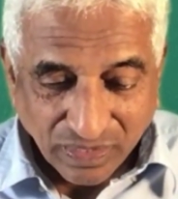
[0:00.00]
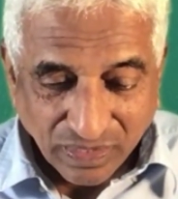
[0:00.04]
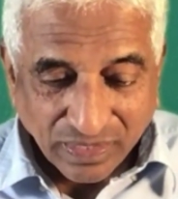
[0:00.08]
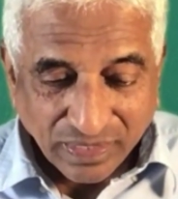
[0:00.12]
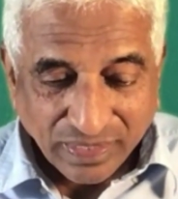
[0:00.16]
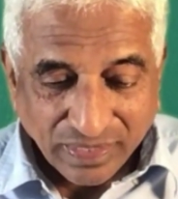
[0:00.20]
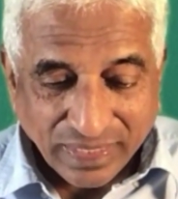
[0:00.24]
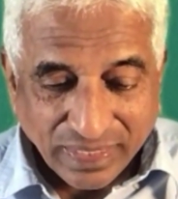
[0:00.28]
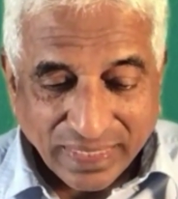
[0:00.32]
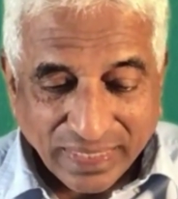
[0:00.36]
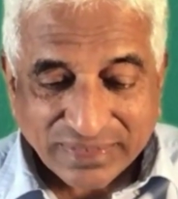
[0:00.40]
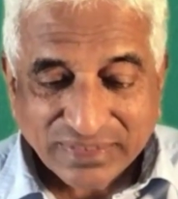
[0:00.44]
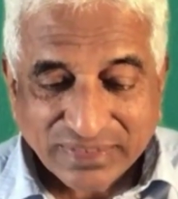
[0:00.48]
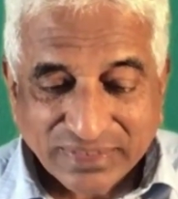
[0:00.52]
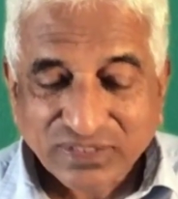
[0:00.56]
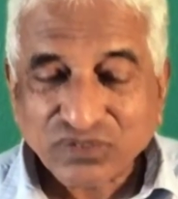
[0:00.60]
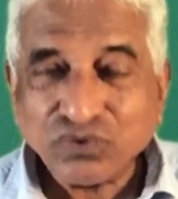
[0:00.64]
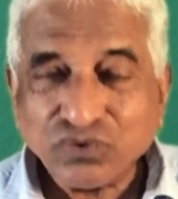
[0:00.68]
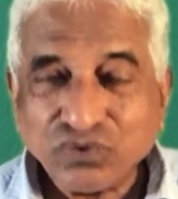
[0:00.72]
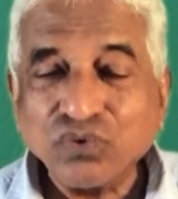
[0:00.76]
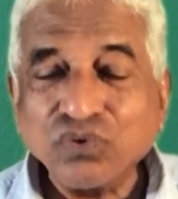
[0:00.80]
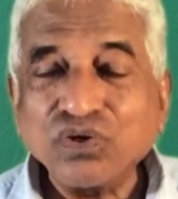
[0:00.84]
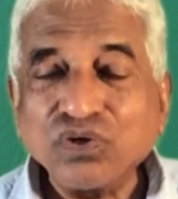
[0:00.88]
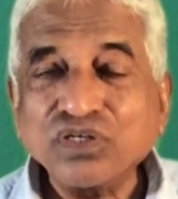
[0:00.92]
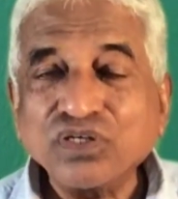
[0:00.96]
Let's
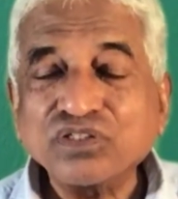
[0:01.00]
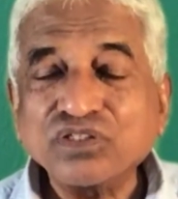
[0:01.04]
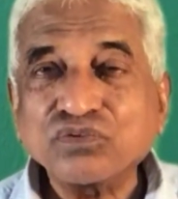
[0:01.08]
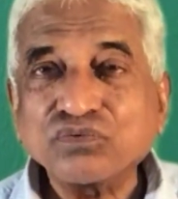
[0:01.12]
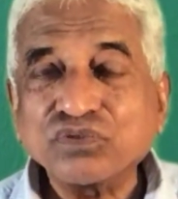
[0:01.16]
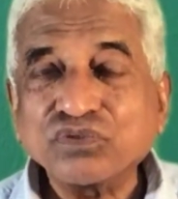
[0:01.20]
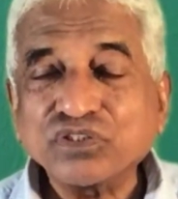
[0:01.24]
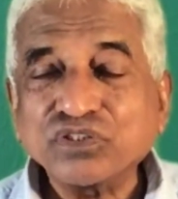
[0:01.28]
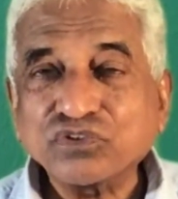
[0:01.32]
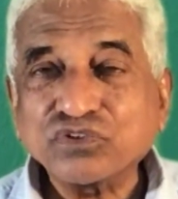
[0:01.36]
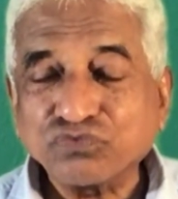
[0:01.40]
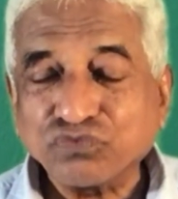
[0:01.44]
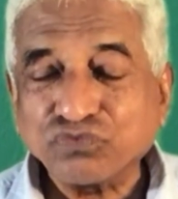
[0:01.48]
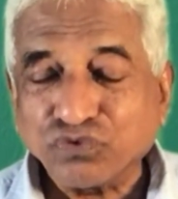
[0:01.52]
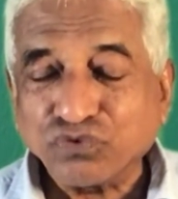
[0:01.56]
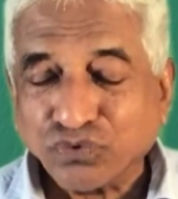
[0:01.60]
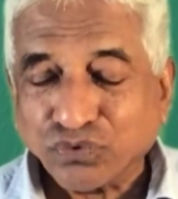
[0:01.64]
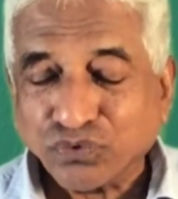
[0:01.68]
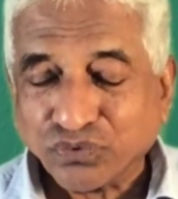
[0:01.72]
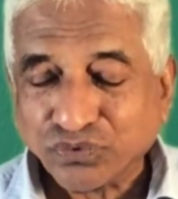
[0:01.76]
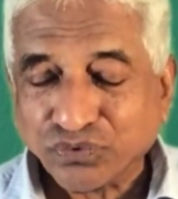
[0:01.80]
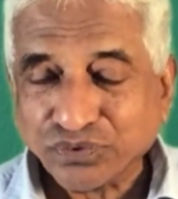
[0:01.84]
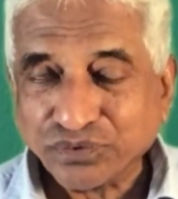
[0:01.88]
go on to verse 4.